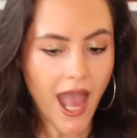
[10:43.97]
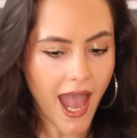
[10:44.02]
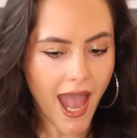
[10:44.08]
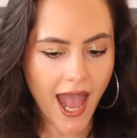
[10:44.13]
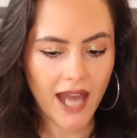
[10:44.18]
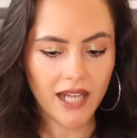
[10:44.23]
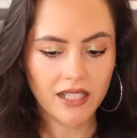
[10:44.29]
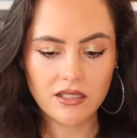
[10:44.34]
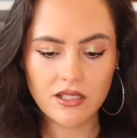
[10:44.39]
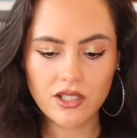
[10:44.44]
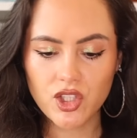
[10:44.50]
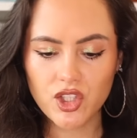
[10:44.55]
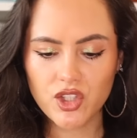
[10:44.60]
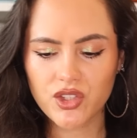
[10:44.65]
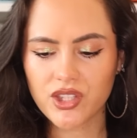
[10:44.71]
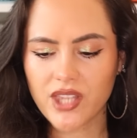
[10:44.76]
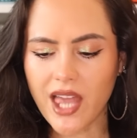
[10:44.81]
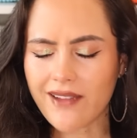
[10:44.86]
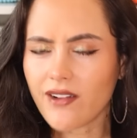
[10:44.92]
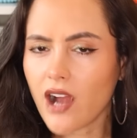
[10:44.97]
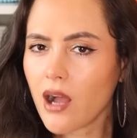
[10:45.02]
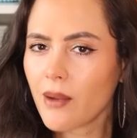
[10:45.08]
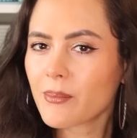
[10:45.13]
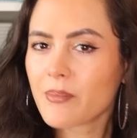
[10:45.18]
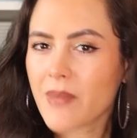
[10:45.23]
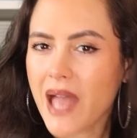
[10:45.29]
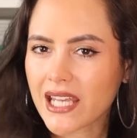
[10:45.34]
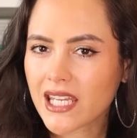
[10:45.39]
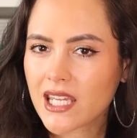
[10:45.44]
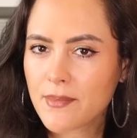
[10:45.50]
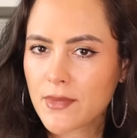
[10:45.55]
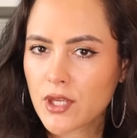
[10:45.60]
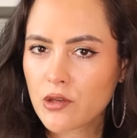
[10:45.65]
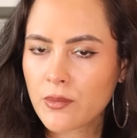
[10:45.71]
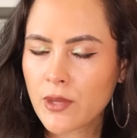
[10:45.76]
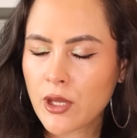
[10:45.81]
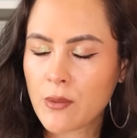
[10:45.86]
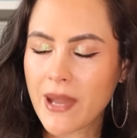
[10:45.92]
And there aren't many
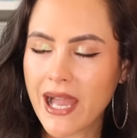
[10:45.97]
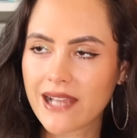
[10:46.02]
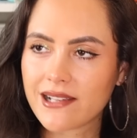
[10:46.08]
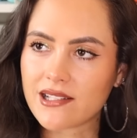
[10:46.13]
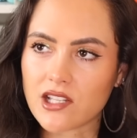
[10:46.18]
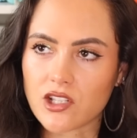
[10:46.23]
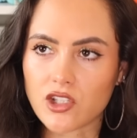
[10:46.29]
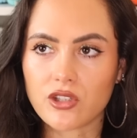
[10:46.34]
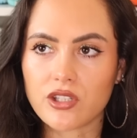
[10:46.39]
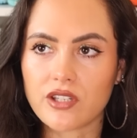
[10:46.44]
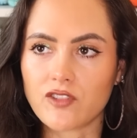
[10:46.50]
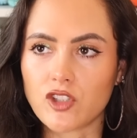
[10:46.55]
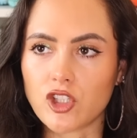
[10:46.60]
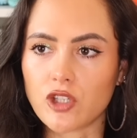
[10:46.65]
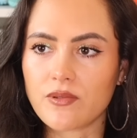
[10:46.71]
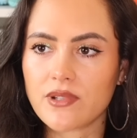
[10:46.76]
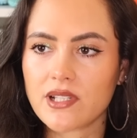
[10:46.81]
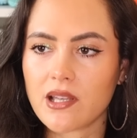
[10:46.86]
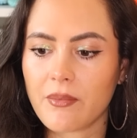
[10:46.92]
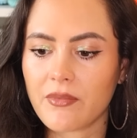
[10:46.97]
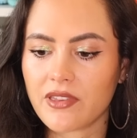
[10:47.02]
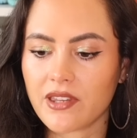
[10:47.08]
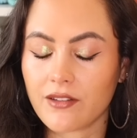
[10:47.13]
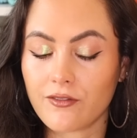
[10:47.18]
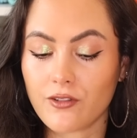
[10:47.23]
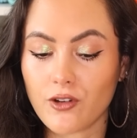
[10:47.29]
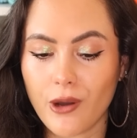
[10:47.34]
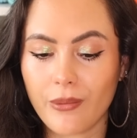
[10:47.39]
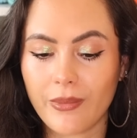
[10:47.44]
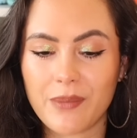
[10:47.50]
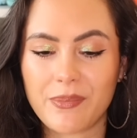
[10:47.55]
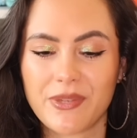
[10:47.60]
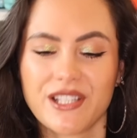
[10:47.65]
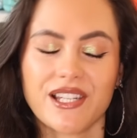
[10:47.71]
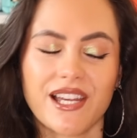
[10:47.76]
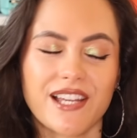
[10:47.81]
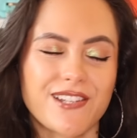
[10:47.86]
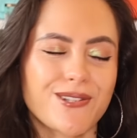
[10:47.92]
Miu Miu bags that sort of do something for me,
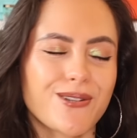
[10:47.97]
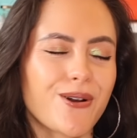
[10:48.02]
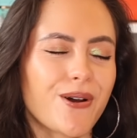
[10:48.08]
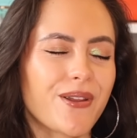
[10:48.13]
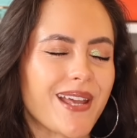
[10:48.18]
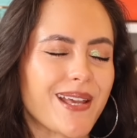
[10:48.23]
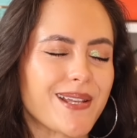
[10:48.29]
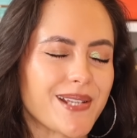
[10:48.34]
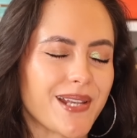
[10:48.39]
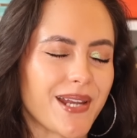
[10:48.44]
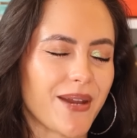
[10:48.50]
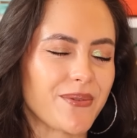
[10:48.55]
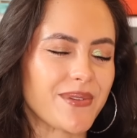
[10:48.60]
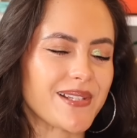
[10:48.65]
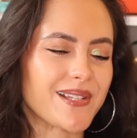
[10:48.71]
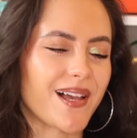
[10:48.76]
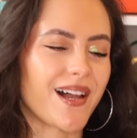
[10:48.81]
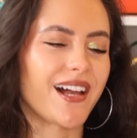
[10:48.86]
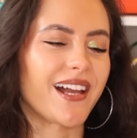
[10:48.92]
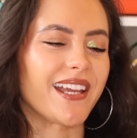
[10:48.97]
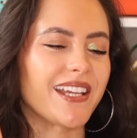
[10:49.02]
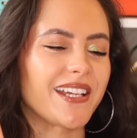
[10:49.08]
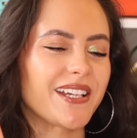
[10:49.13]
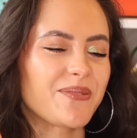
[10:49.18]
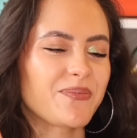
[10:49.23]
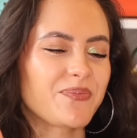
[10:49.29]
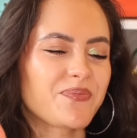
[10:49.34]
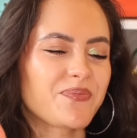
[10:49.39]
but I saw this and I was like,